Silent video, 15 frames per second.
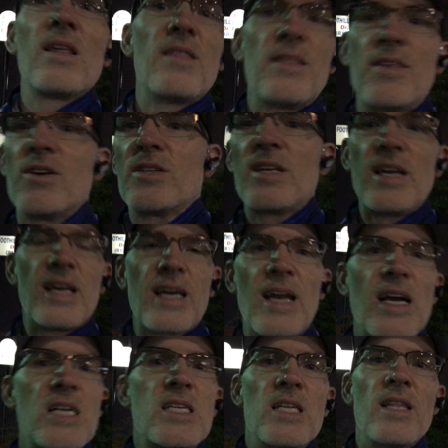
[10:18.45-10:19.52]
that there's any
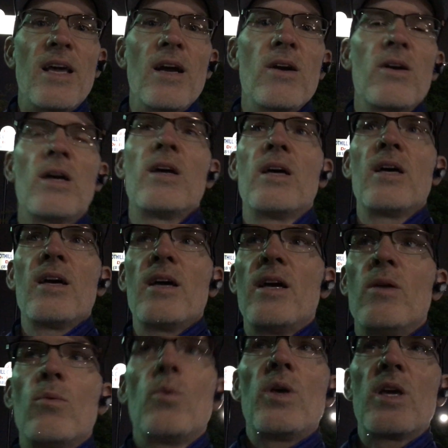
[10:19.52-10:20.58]
connection there,
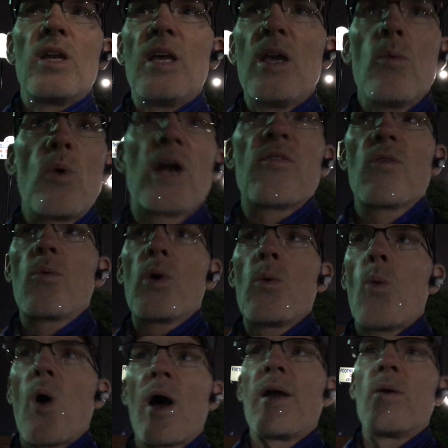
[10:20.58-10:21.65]
and we can eat whatever we
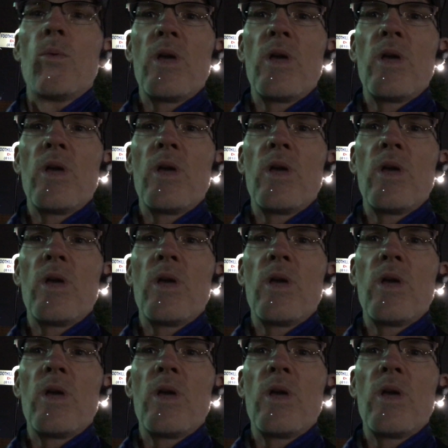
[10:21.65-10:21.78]
want,